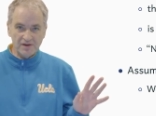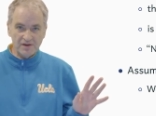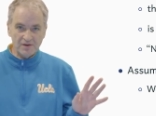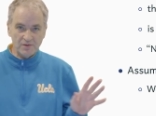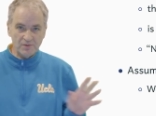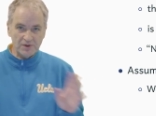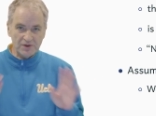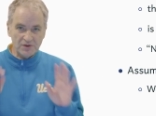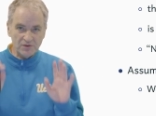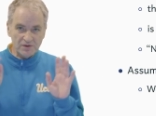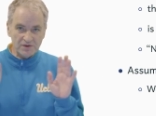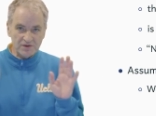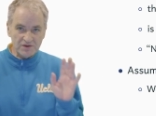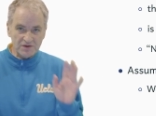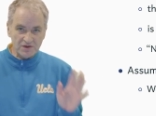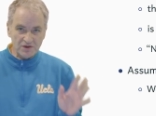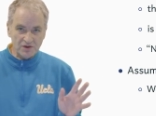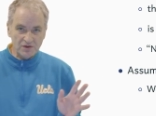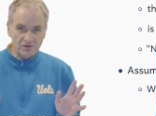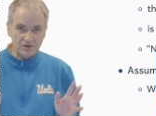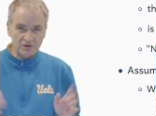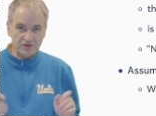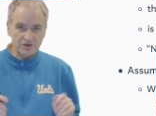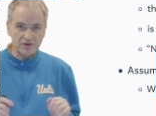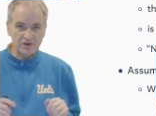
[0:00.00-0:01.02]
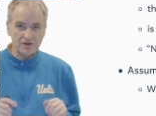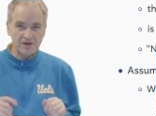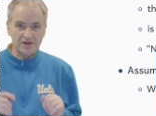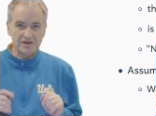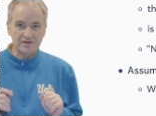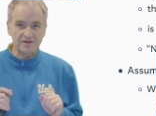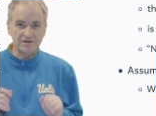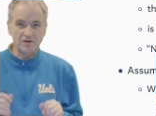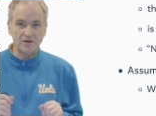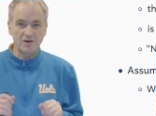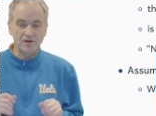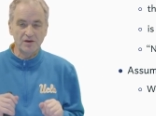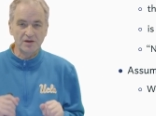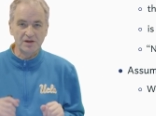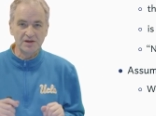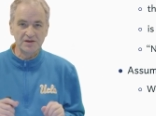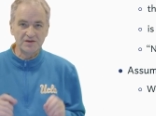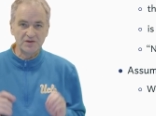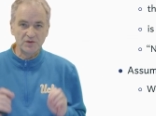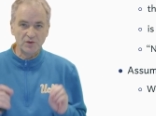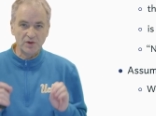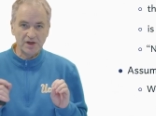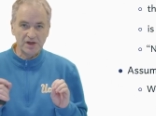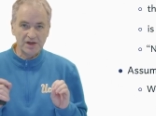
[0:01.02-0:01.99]
that we do is kosher as long as
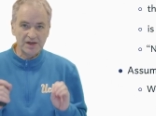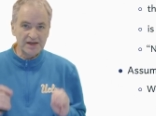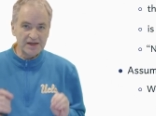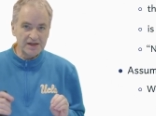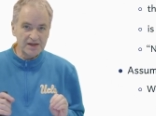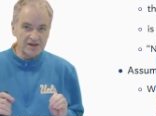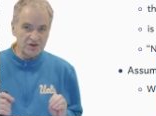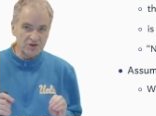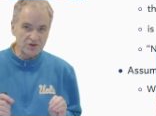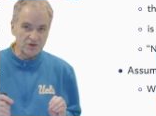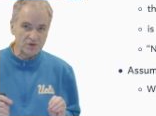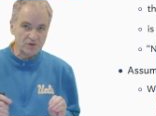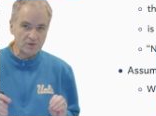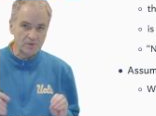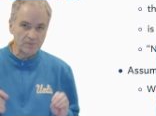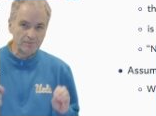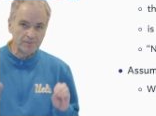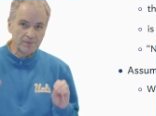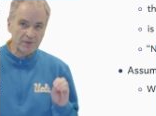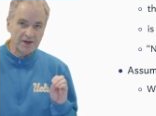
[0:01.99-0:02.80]
you can issue